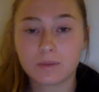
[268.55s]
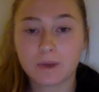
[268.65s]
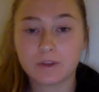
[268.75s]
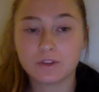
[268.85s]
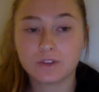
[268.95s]

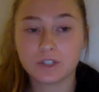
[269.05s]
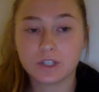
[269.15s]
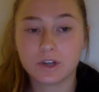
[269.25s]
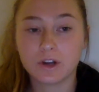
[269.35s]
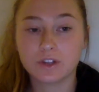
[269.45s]

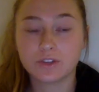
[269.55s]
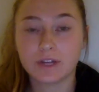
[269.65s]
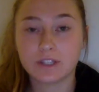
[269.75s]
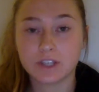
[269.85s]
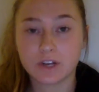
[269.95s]
malnutrition are
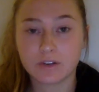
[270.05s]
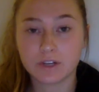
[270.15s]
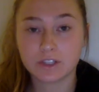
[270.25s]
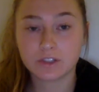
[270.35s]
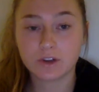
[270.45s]

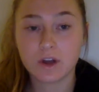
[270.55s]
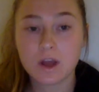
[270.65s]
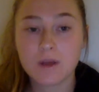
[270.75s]
transgenerational,